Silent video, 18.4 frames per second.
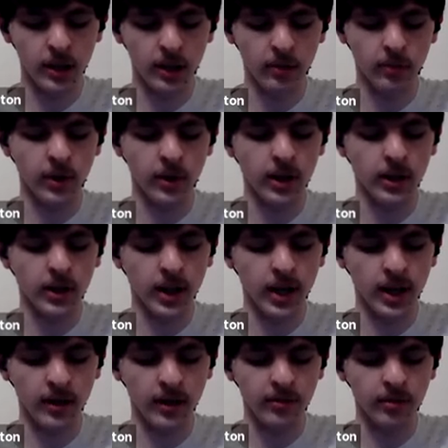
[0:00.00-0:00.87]
in
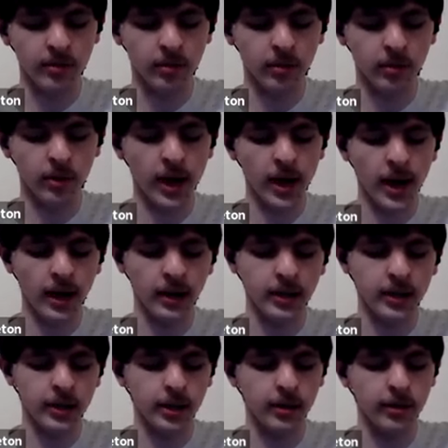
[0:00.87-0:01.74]
real life will
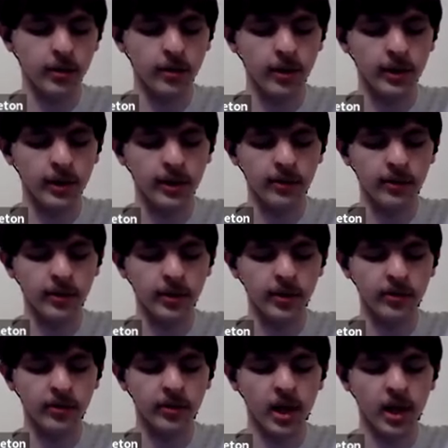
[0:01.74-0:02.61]
react to the
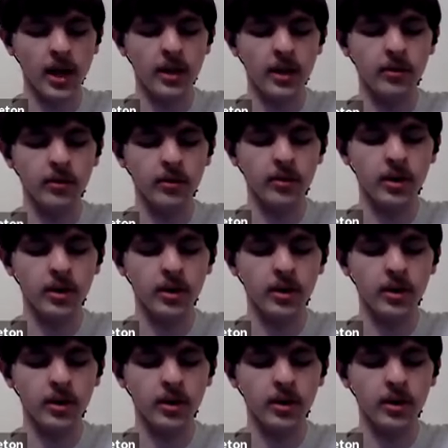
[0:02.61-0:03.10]
level of light